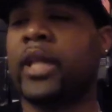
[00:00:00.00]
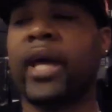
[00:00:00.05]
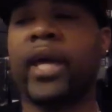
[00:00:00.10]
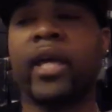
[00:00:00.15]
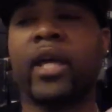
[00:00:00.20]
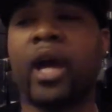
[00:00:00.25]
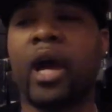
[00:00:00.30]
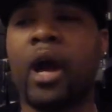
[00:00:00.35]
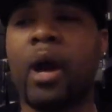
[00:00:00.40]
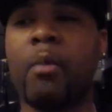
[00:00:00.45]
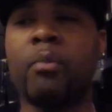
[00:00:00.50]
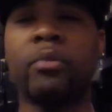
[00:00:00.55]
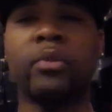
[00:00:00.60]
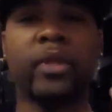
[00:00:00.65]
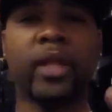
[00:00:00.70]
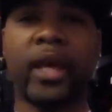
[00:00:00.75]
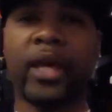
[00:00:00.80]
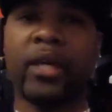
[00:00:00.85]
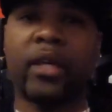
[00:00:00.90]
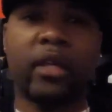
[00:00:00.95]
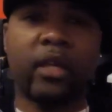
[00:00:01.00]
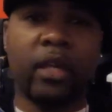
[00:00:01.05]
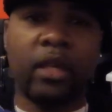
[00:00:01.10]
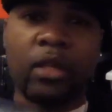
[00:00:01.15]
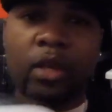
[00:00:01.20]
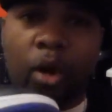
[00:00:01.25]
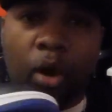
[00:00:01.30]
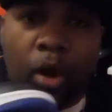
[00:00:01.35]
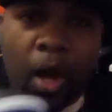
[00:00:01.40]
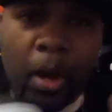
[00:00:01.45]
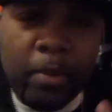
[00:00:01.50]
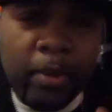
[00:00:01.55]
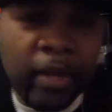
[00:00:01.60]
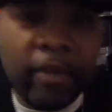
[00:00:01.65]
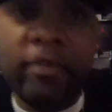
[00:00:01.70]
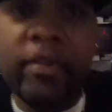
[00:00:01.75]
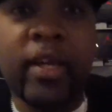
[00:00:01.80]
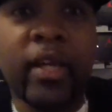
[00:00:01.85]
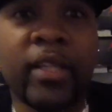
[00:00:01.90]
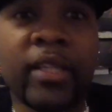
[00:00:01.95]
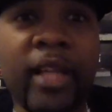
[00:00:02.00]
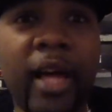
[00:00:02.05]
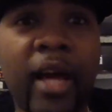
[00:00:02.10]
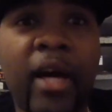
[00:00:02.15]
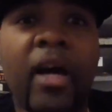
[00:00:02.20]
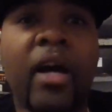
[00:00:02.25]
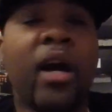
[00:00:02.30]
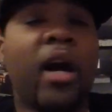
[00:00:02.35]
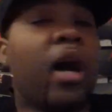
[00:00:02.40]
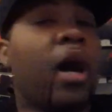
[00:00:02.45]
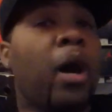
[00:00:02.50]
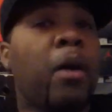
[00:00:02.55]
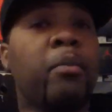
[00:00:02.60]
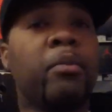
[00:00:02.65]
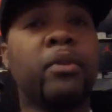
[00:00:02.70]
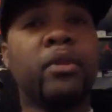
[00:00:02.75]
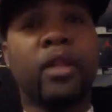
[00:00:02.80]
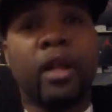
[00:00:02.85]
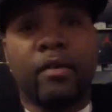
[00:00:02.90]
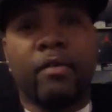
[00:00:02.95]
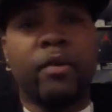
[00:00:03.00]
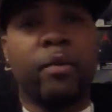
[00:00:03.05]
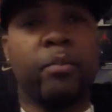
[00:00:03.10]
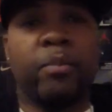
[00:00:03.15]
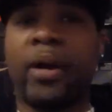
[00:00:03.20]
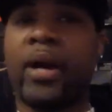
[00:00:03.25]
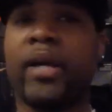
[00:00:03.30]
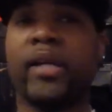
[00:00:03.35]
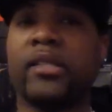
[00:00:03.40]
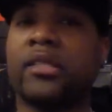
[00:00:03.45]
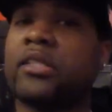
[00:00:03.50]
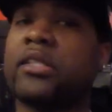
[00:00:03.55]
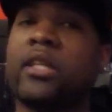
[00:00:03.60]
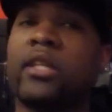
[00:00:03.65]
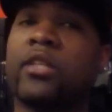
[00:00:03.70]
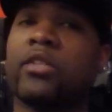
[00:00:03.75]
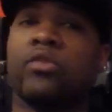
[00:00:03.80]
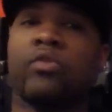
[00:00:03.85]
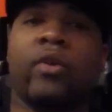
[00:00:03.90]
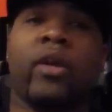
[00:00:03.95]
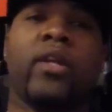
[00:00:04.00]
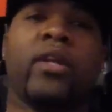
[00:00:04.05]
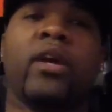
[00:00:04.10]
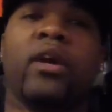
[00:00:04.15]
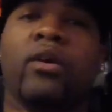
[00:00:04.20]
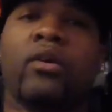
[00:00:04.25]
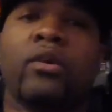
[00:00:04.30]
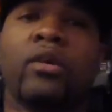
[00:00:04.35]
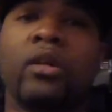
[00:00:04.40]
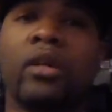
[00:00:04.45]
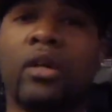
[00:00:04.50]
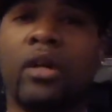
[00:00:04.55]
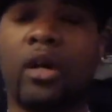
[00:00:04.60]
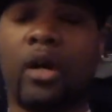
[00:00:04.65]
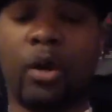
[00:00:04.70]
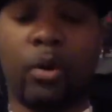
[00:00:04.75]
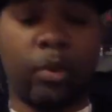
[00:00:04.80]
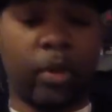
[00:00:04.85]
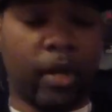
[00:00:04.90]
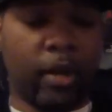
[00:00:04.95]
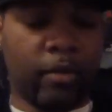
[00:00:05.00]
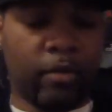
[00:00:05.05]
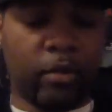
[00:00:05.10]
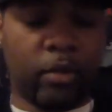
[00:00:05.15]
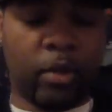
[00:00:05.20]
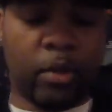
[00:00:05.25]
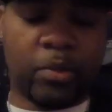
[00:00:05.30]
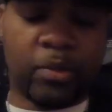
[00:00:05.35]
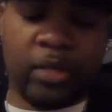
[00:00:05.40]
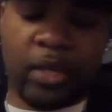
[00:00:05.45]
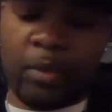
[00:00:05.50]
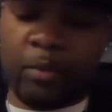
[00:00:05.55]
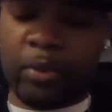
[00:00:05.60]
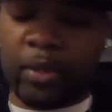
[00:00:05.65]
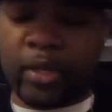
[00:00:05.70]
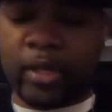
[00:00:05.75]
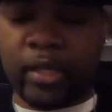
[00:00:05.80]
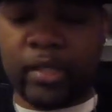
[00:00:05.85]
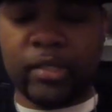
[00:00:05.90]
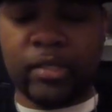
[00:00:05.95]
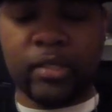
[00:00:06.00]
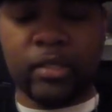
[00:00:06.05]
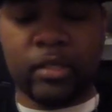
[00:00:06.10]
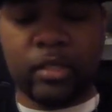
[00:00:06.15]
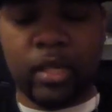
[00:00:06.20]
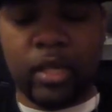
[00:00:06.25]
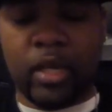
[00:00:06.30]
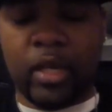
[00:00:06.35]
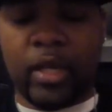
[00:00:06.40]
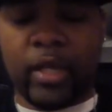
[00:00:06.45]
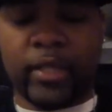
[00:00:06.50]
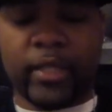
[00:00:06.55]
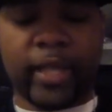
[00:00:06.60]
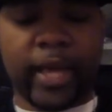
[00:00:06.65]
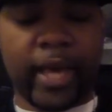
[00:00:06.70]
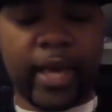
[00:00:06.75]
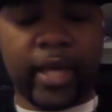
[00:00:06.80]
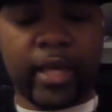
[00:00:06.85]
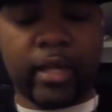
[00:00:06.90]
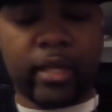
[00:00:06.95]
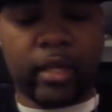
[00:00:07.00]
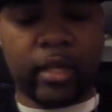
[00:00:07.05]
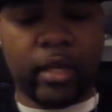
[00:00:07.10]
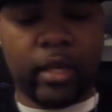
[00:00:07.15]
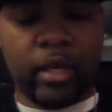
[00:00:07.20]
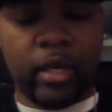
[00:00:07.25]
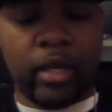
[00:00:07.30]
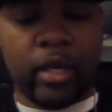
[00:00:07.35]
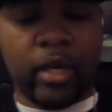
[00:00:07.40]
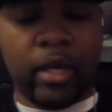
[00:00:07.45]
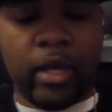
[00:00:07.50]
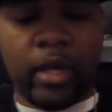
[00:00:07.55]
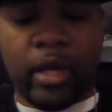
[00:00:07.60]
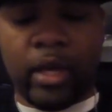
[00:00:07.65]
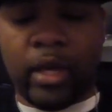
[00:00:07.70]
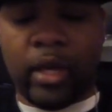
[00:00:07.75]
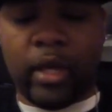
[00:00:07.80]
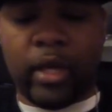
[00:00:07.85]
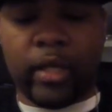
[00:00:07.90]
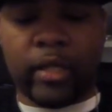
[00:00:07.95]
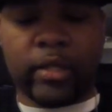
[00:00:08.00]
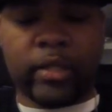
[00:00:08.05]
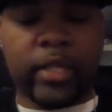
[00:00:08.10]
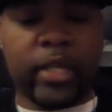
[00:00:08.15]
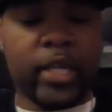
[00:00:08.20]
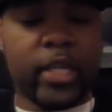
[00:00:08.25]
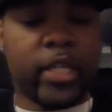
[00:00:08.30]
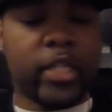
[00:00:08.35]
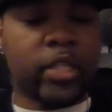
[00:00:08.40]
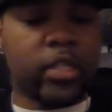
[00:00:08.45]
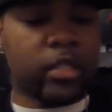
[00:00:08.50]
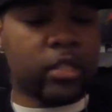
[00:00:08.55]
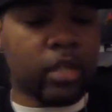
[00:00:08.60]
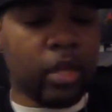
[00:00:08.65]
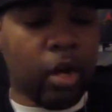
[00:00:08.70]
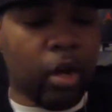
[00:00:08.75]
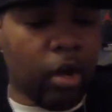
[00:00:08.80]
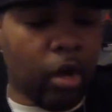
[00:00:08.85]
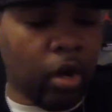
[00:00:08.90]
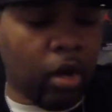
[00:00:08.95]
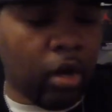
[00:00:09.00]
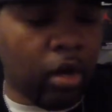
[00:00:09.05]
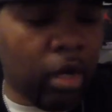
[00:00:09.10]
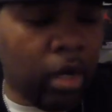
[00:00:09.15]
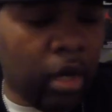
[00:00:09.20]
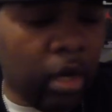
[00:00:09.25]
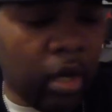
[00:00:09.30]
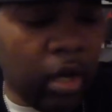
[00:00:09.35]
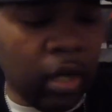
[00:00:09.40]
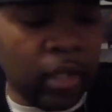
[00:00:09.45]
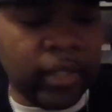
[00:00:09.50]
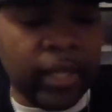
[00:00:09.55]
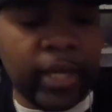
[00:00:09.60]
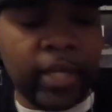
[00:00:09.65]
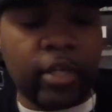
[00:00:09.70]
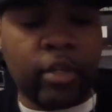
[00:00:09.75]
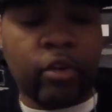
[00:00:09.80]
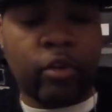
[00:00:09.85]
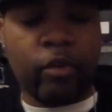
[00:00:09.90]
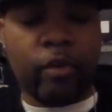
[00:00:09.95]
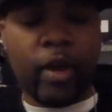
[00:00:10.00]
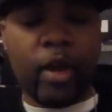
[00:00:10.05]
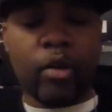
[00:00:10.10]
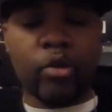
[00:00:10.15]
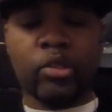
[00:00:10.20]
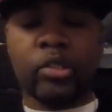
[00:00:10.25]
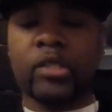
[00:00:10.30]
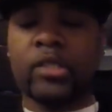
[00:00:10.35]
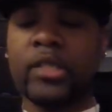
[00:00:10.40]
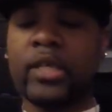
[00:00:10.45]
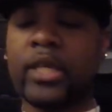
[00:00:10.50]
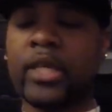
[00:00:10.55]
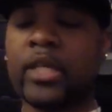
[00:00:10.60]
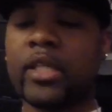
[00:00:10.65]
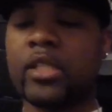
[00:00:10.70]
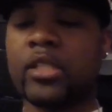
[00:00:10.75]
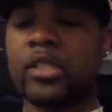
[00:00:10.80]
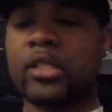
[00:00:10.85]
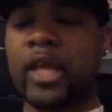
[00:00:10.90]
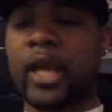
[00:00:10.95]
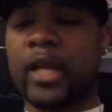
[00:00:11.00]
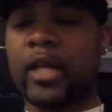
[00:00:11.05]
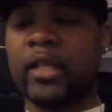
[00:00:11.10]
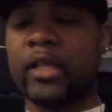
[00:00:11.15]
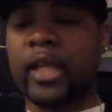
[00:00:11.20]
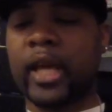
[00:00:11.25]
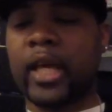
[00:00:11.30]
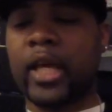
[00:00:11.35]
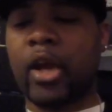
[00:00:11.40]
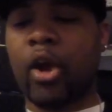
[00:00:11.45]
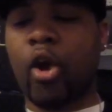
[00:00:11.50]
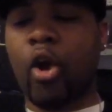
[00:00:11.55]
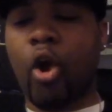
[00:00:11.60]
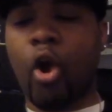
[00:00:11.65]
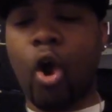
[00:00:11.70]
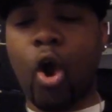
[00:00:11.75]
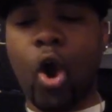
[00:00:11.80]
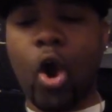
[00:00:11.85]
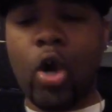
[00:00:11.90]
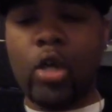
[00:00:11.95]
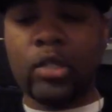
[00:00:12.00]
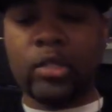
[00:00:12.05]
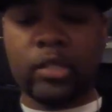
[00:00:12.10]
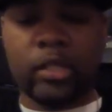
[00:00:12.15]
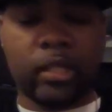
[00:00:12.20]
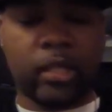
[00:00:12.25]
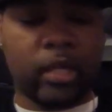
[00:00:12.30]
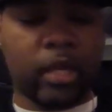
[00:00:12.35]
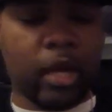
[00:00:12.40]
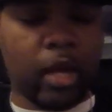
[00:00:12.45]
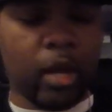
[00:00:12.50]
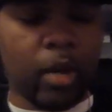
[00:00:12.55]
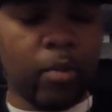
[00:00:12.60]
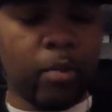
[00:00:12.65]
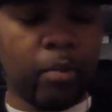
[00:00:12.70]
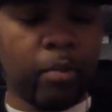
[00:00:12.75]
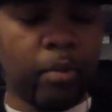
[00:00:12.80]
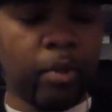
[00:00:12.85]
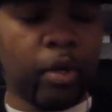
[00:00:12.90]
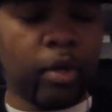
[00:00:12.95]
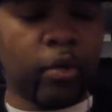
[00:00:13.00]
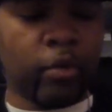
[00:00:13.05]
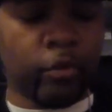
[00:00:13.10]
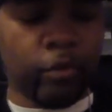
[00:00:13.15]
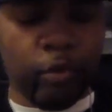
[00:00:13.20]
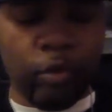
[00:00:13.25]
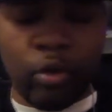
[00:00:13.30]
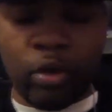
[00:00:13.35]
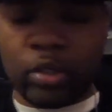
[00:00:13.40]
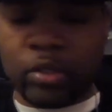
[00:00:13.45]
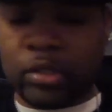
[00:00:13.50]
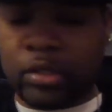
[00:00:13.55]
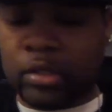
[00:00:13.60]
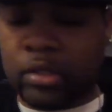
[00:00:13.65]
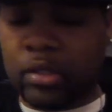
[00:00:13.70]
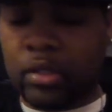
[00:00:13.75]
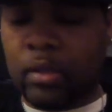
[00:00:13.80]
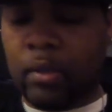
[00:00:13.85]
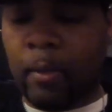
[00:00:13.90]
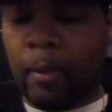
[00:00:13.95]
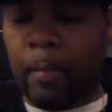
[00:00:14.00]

Like, I'm like, yo, I'm not even gonna lie. I'm loving buying sneakers right now, or whatever. You know what I'm saying? Because, like, these are like grail sneakers that are like hard to come across